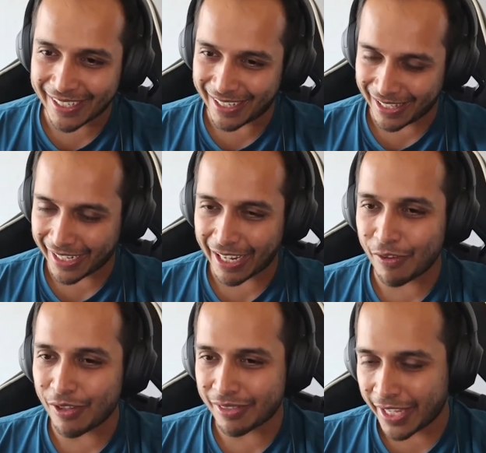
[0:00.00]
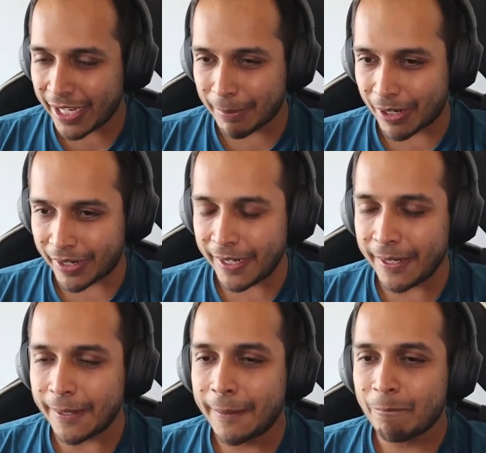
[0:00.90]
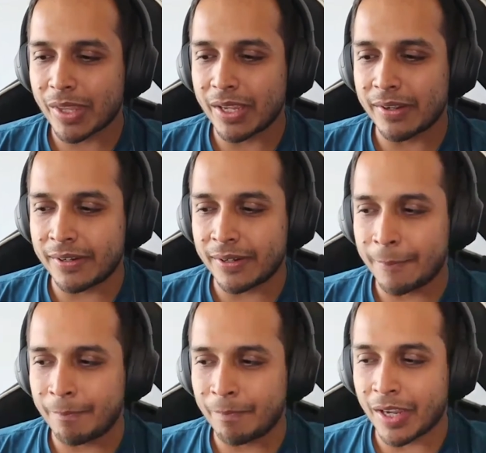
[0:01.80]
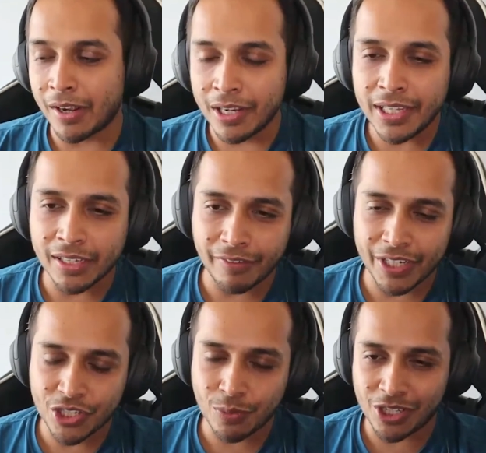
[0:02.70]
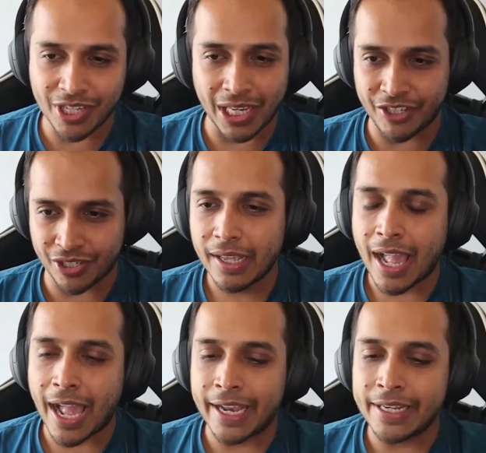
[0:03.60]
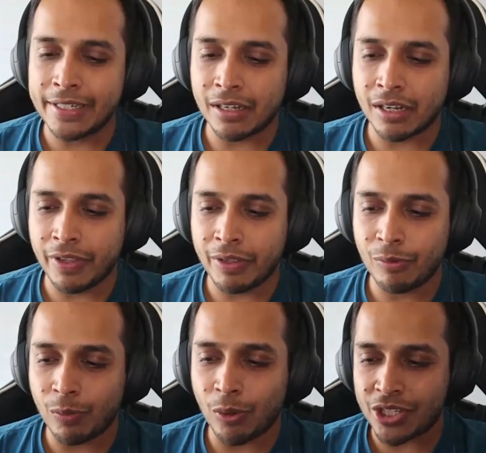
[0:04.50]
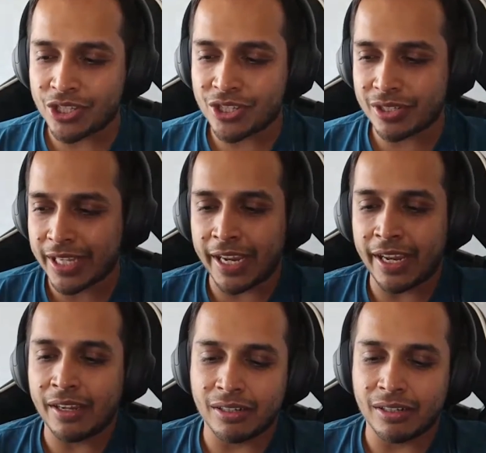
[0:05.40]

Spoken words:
Like, if you think about it, earlier we used to watch television and we would watch, say,